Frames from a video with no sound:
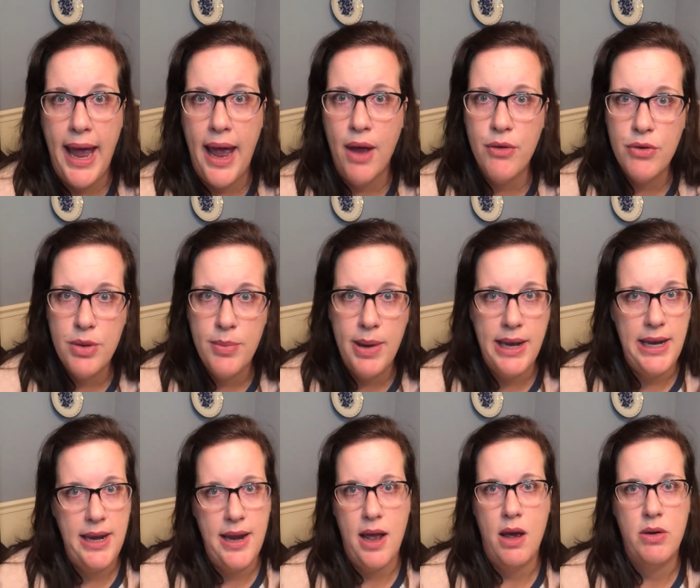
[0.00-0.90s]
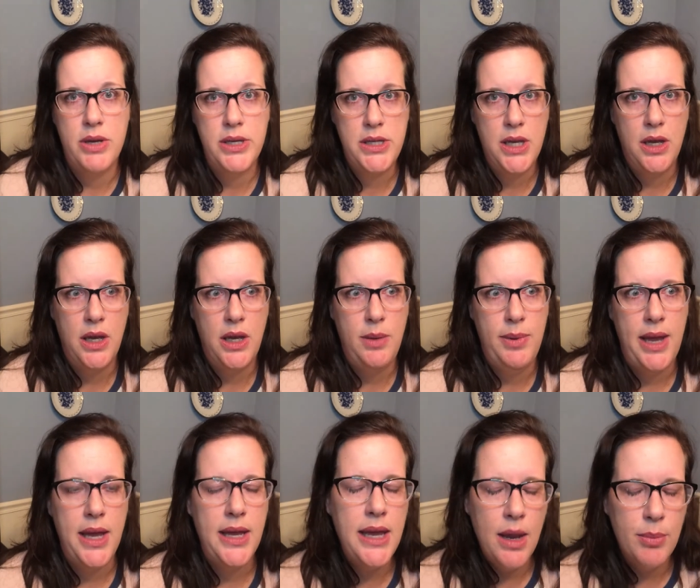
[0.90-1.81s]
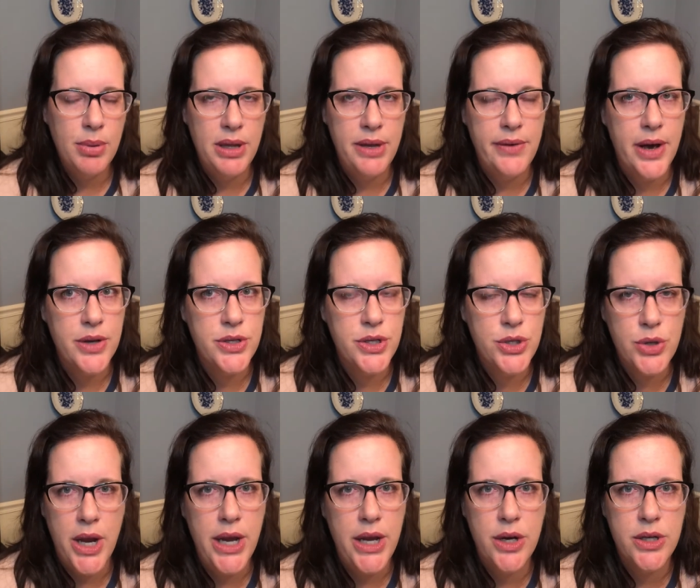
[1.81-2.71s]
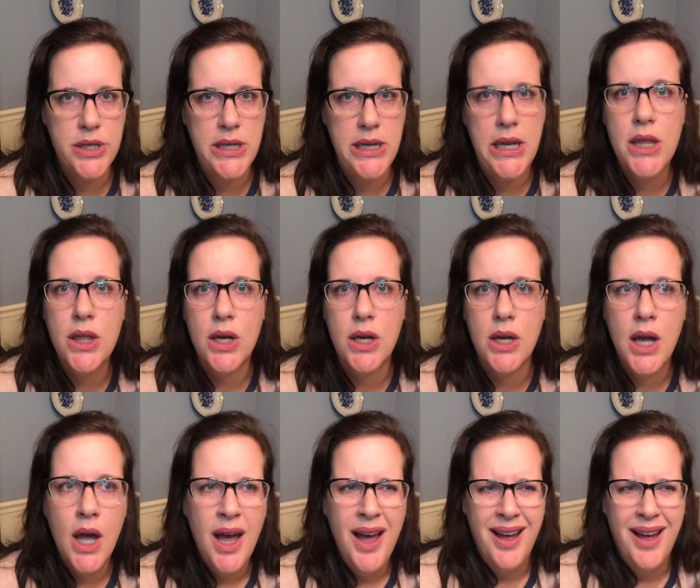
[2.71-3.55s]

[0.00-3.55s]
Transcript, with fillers: Everybody now is telling me, I can't believe how straight your teeth look.